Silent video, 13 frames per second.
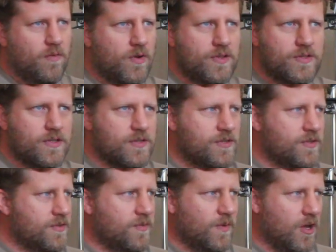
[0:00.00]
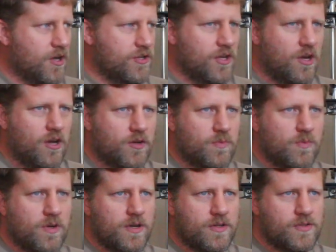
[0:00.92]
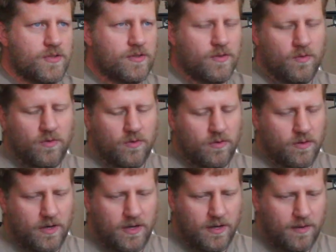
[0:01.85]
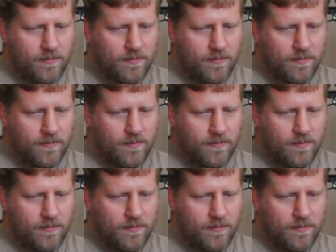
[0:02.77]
For instance, large artworks or